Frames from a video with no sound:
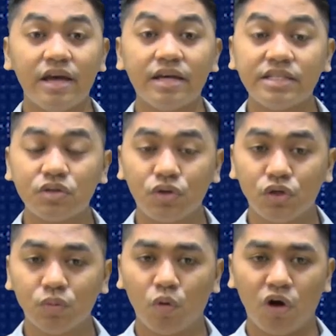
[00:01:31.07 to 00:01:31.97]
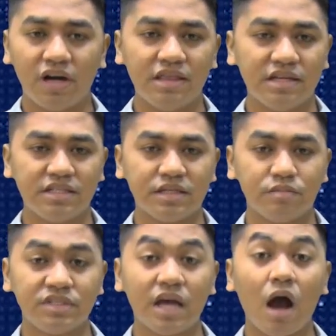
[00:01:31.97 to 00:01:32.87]
is to group
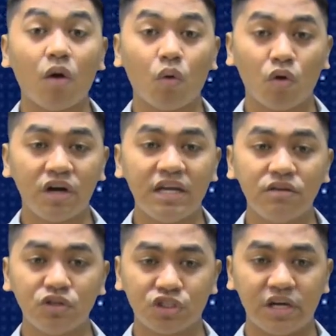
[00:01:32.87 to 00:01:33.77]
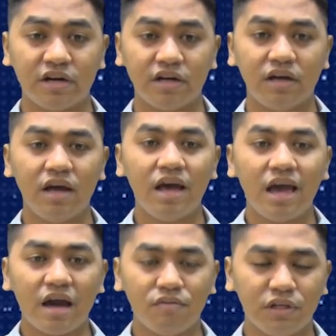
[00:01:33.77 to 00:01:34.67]
organisms according to shared
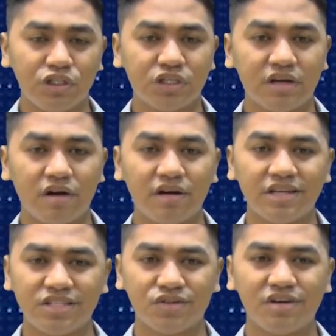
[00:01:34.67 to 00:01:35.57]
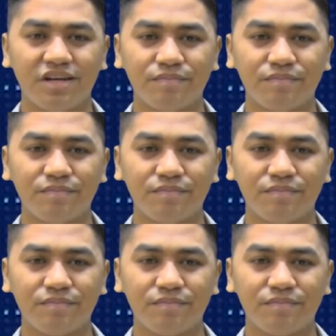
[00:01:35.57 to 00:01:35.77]
evolutionary history.